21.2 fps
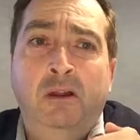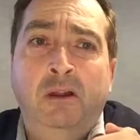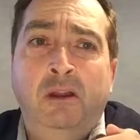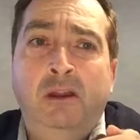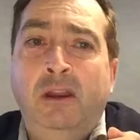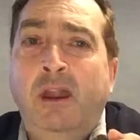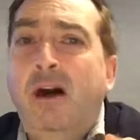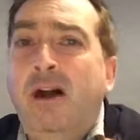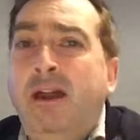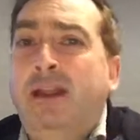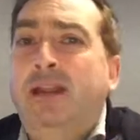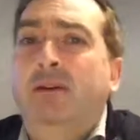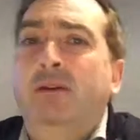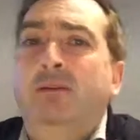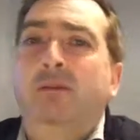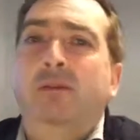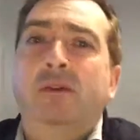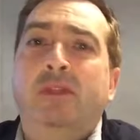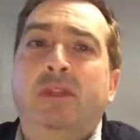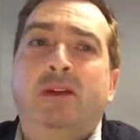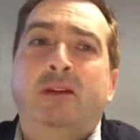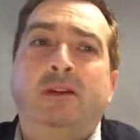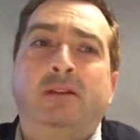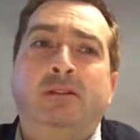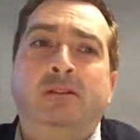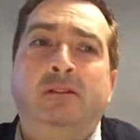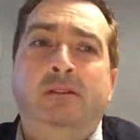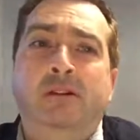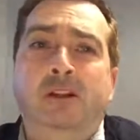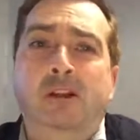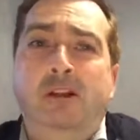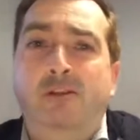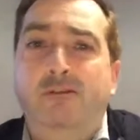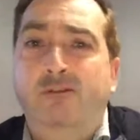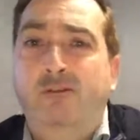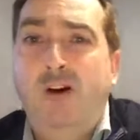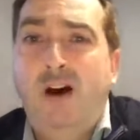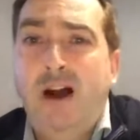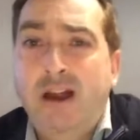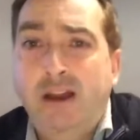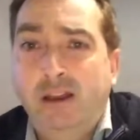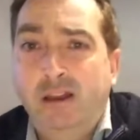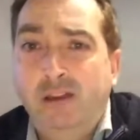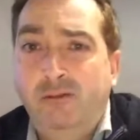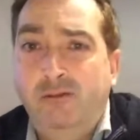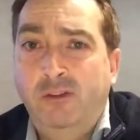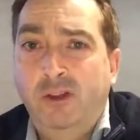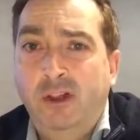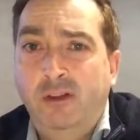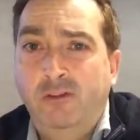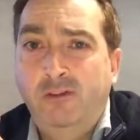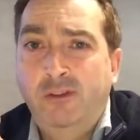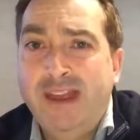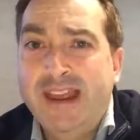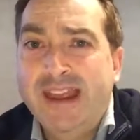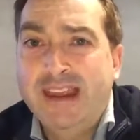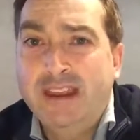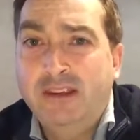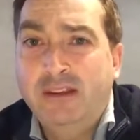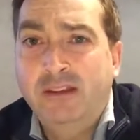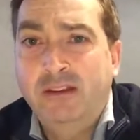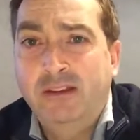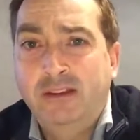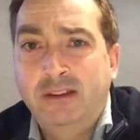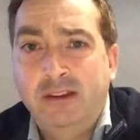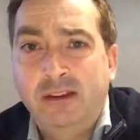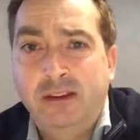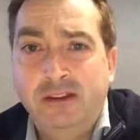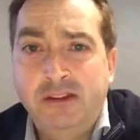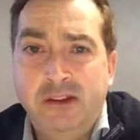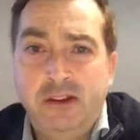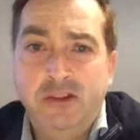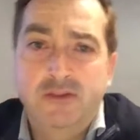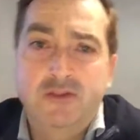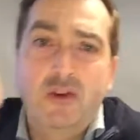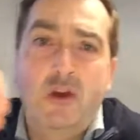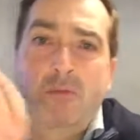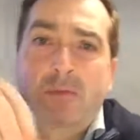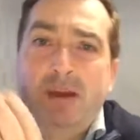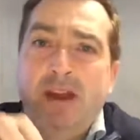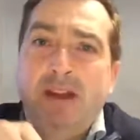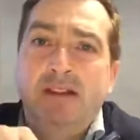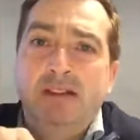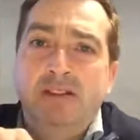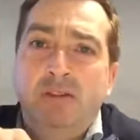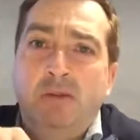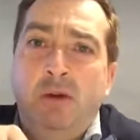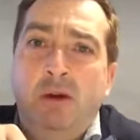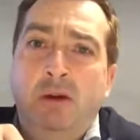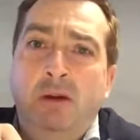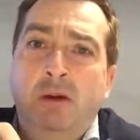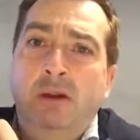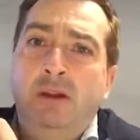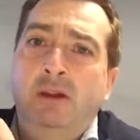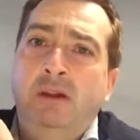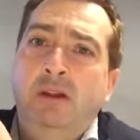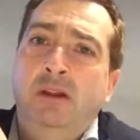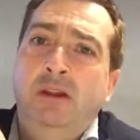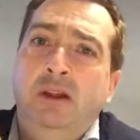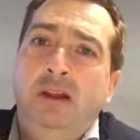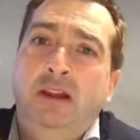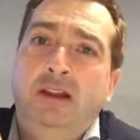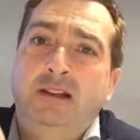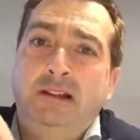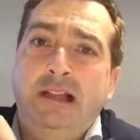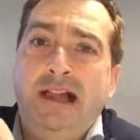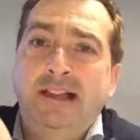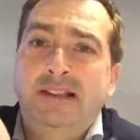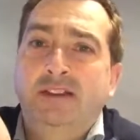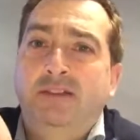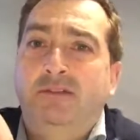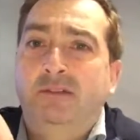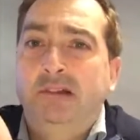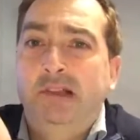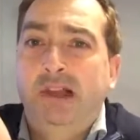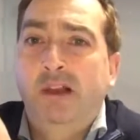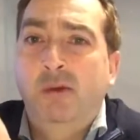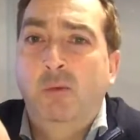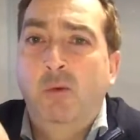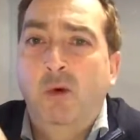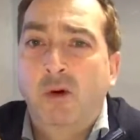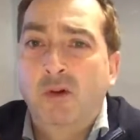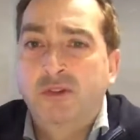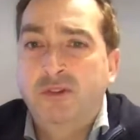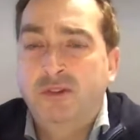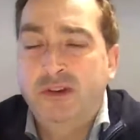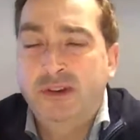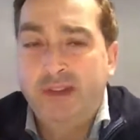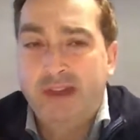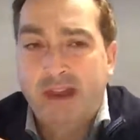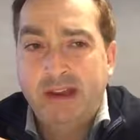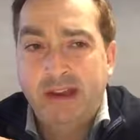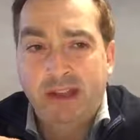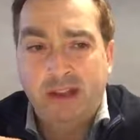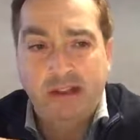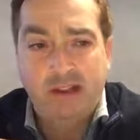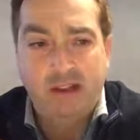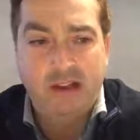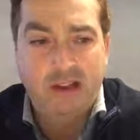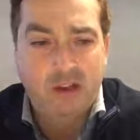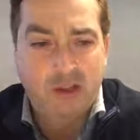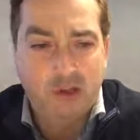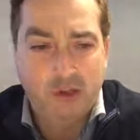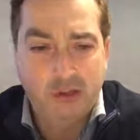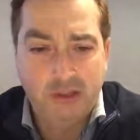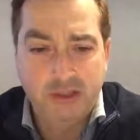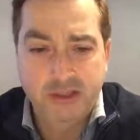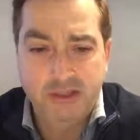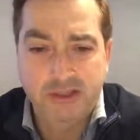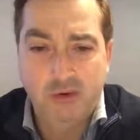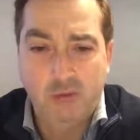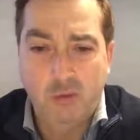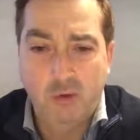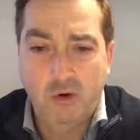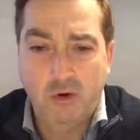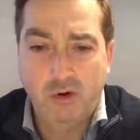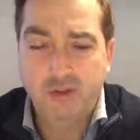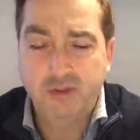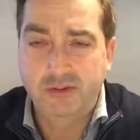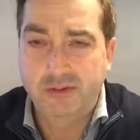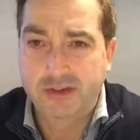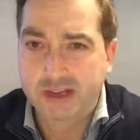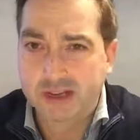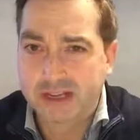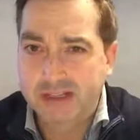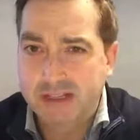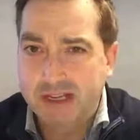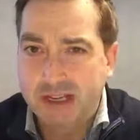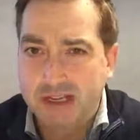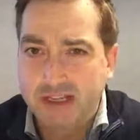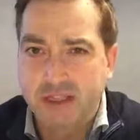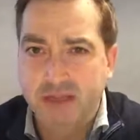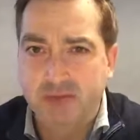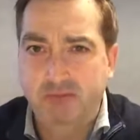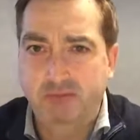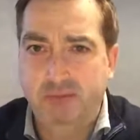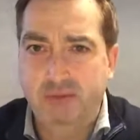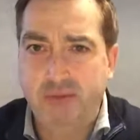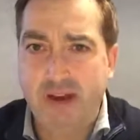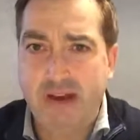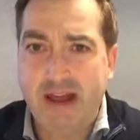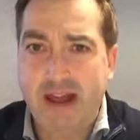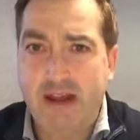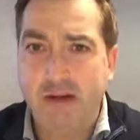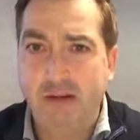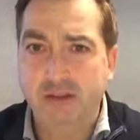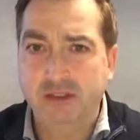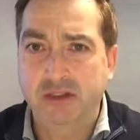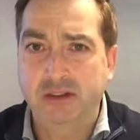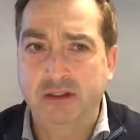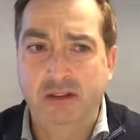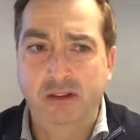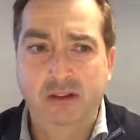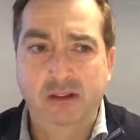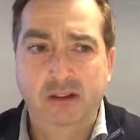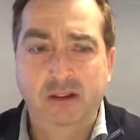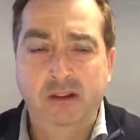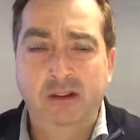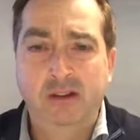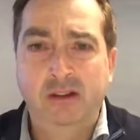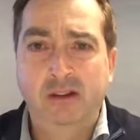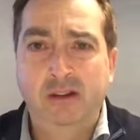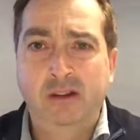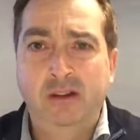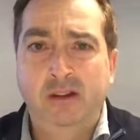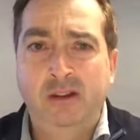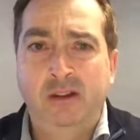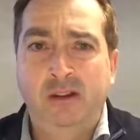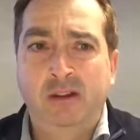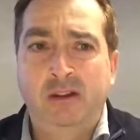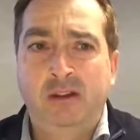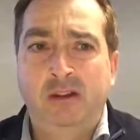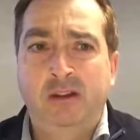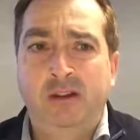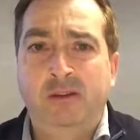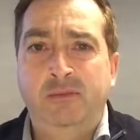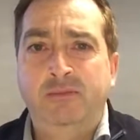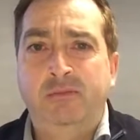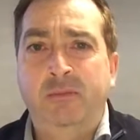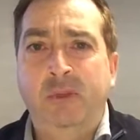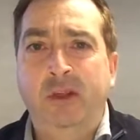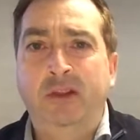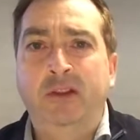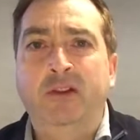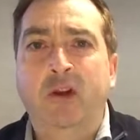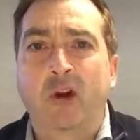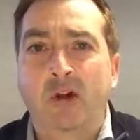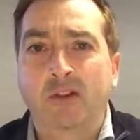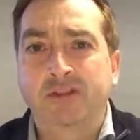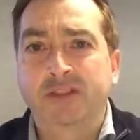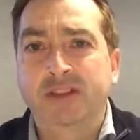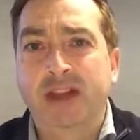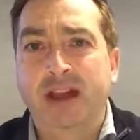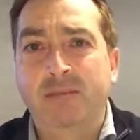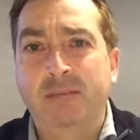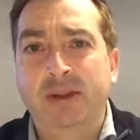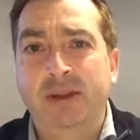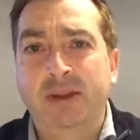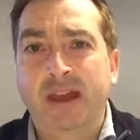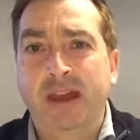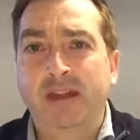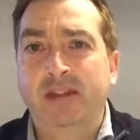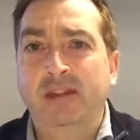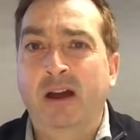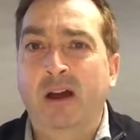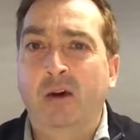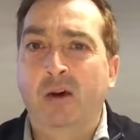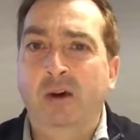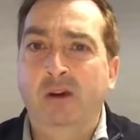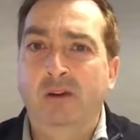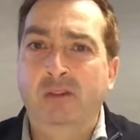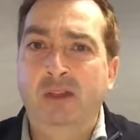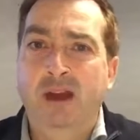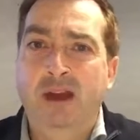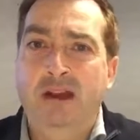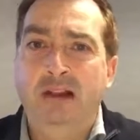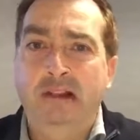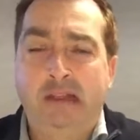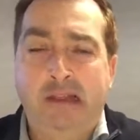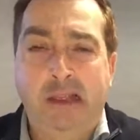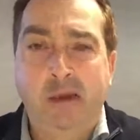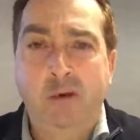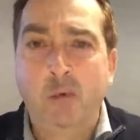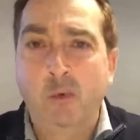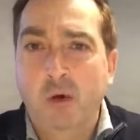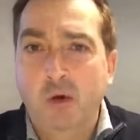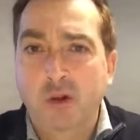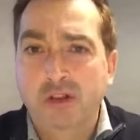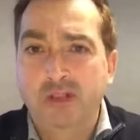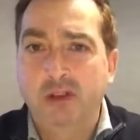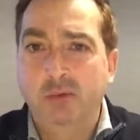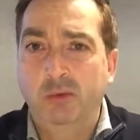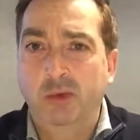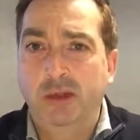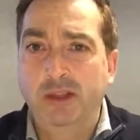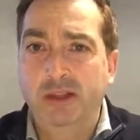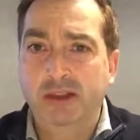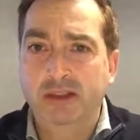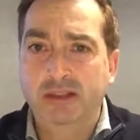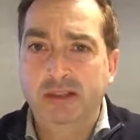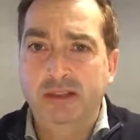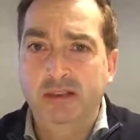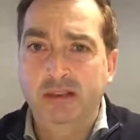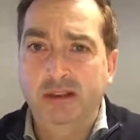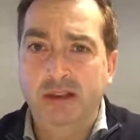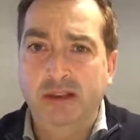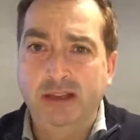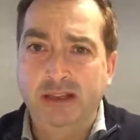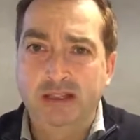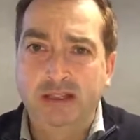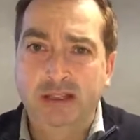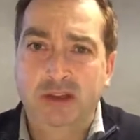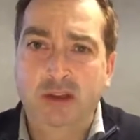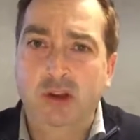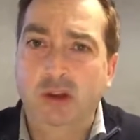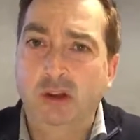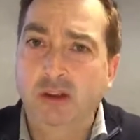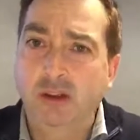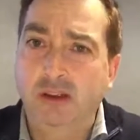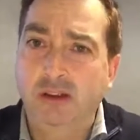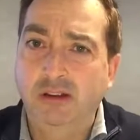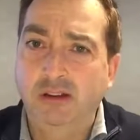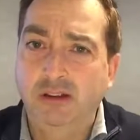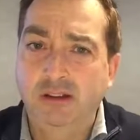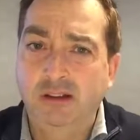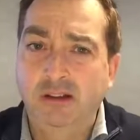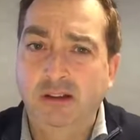like with a vial of ink, and you drop it into a glass of clear water, and then it colours the water, and you see it spread out and contaminate that clear water with its colour.